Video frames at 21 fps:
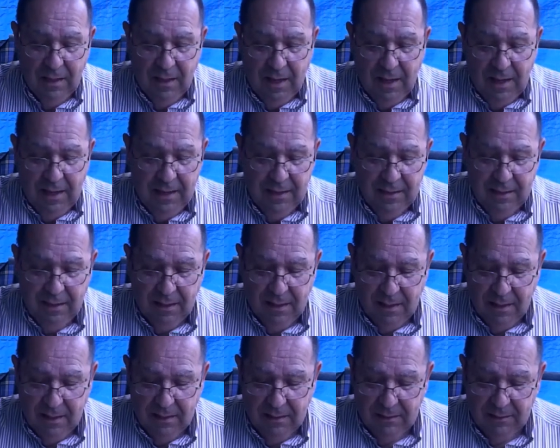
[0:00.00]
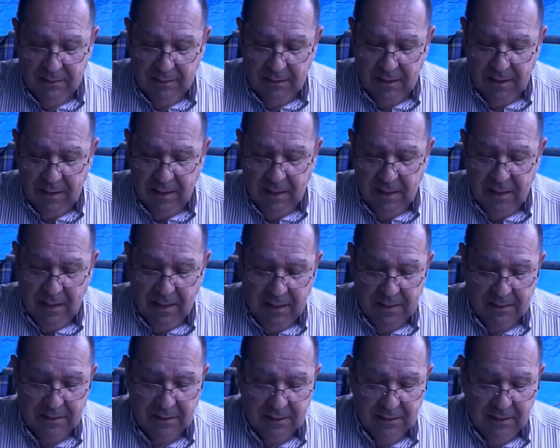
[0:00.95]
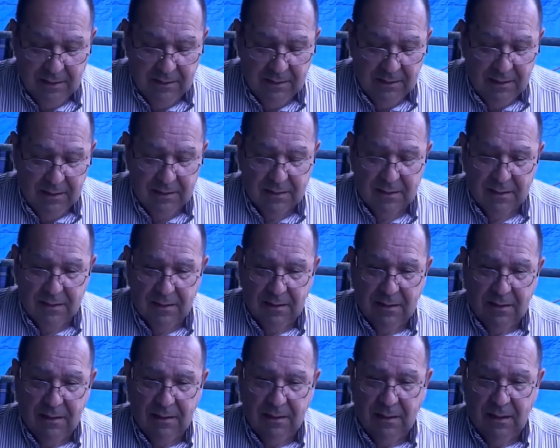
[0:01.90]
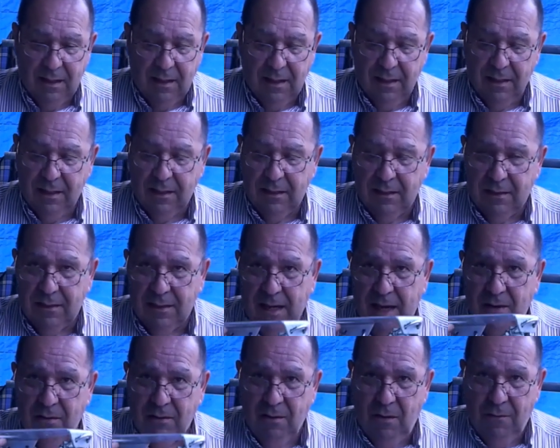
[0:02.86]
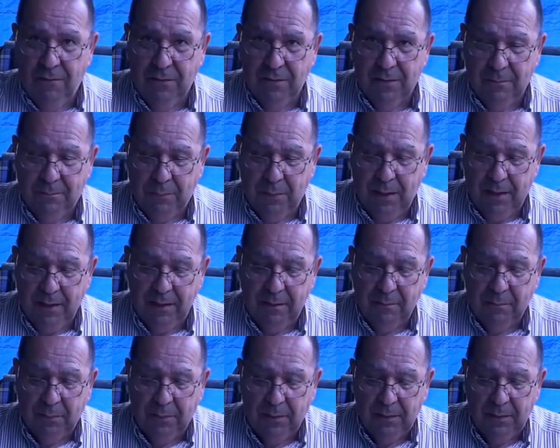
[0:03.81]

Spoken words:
And I slid this down over the pipe,